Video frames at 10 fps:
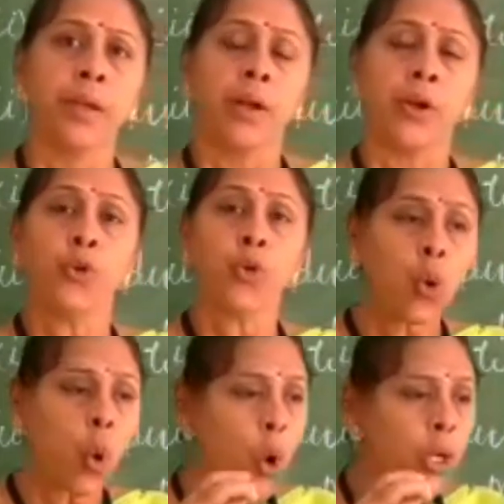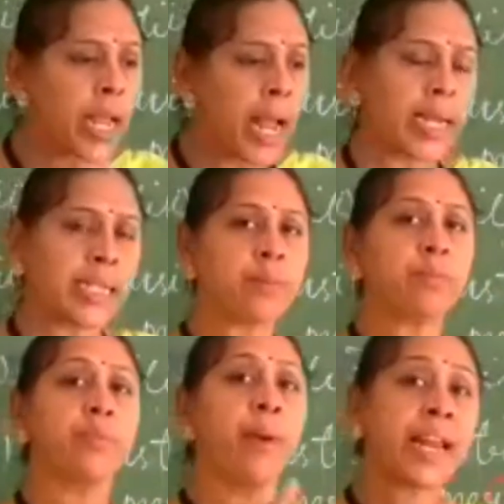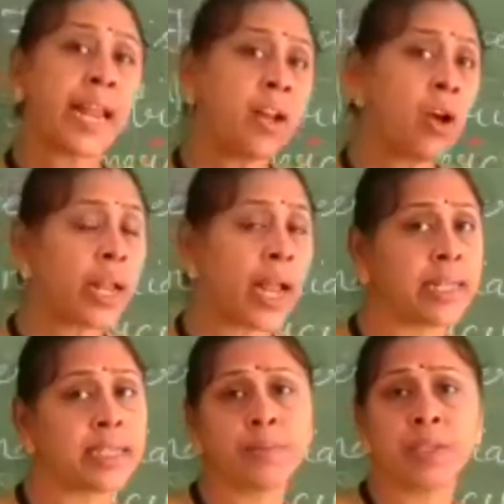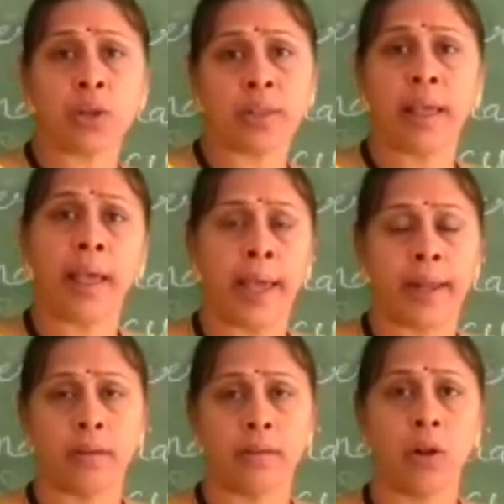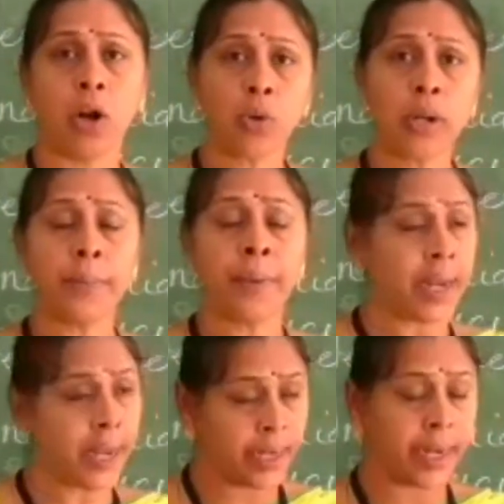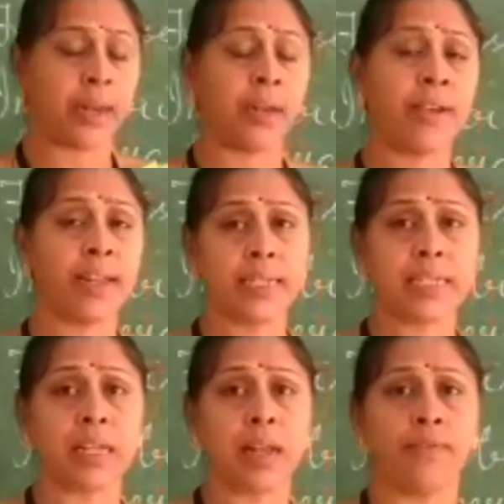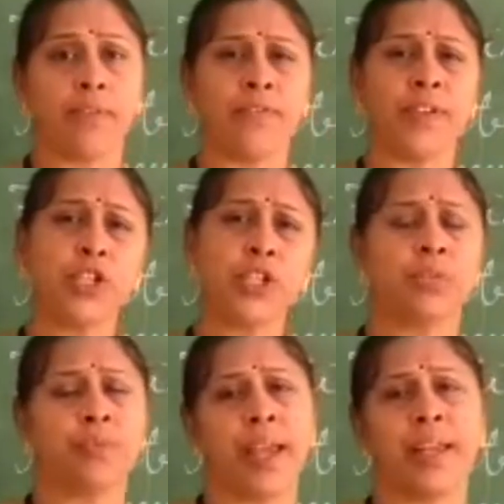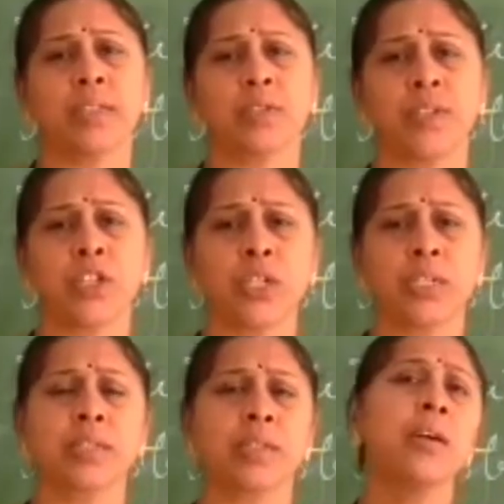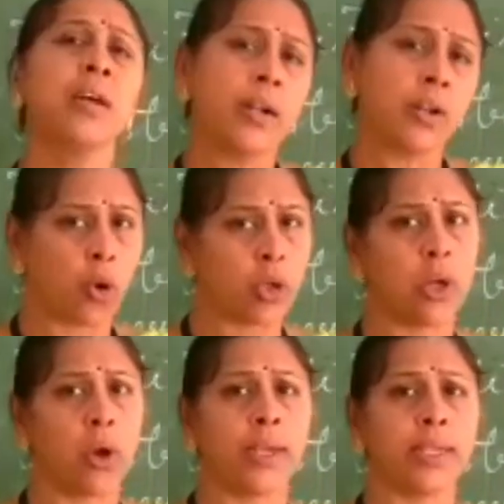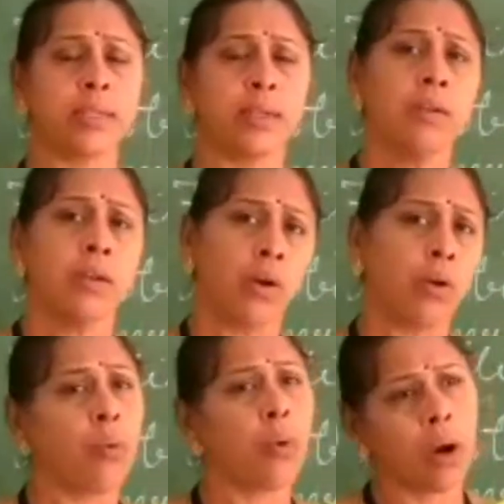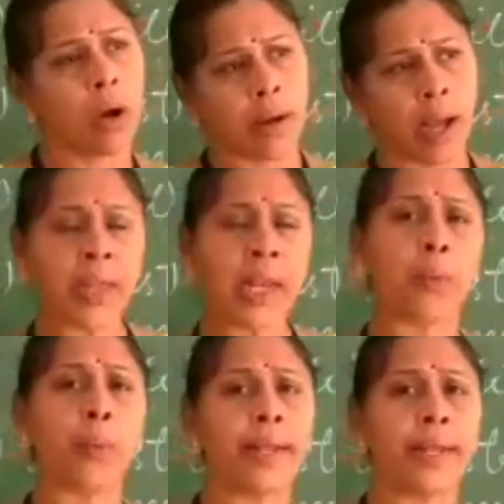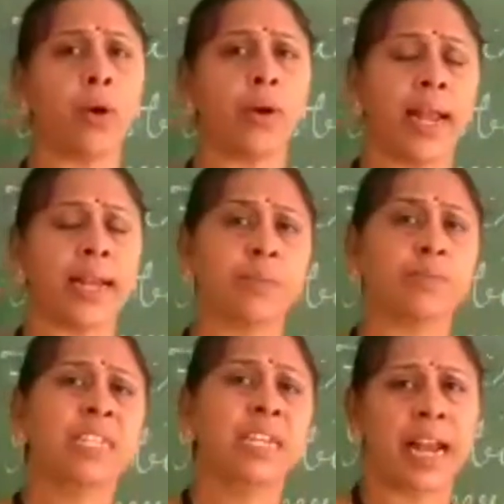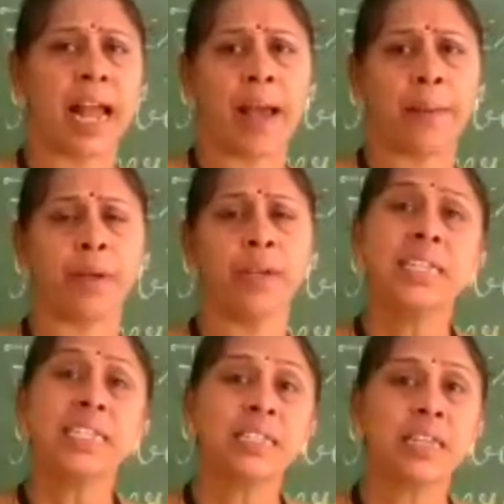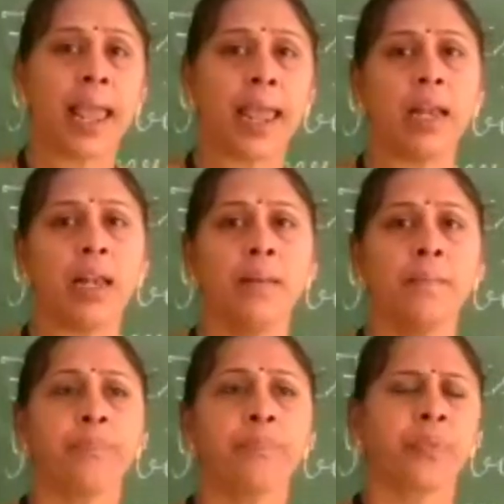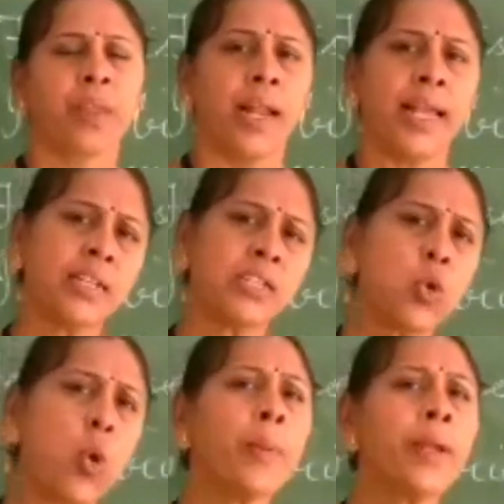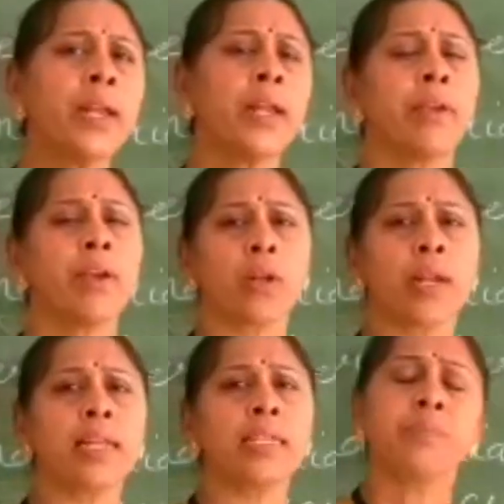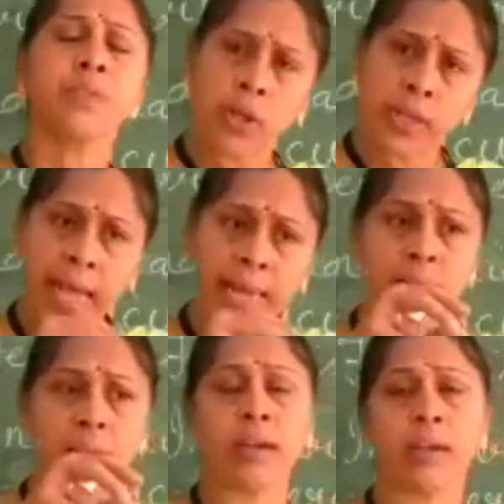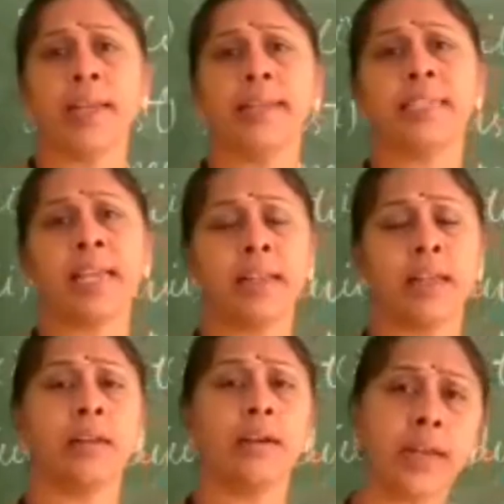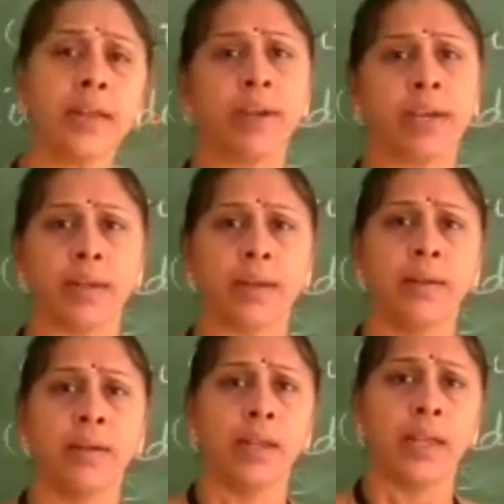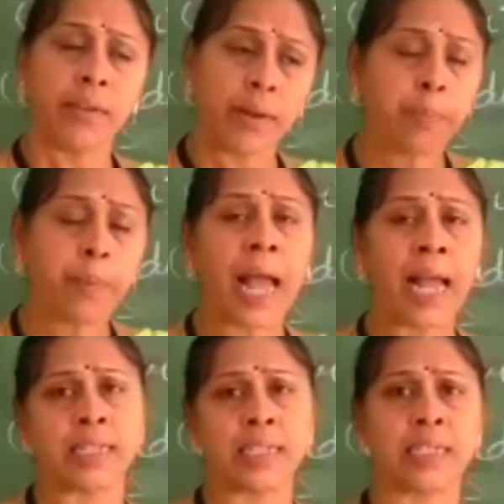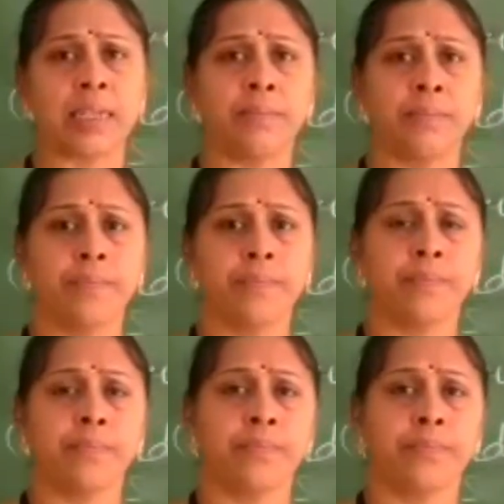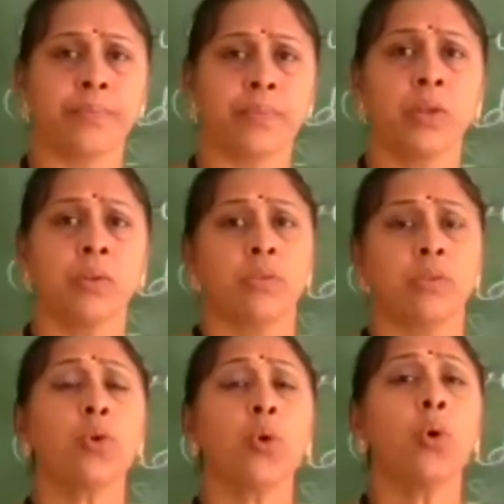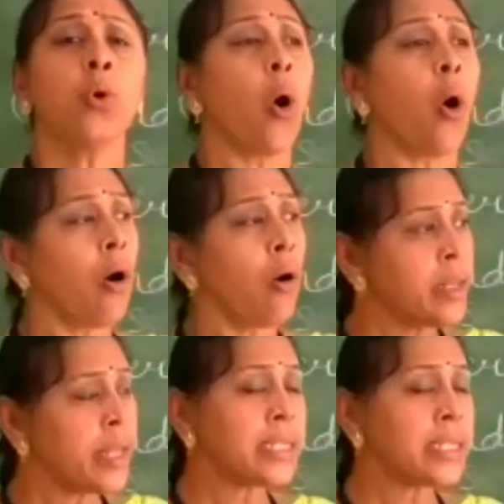No organisms, marine organisms are there. Not only marine, in river itself, fishes, various fishes, tortoise, other aquatic organisms, crab, snail. Like that, so many living organisms are there inside the river, even plants. So all these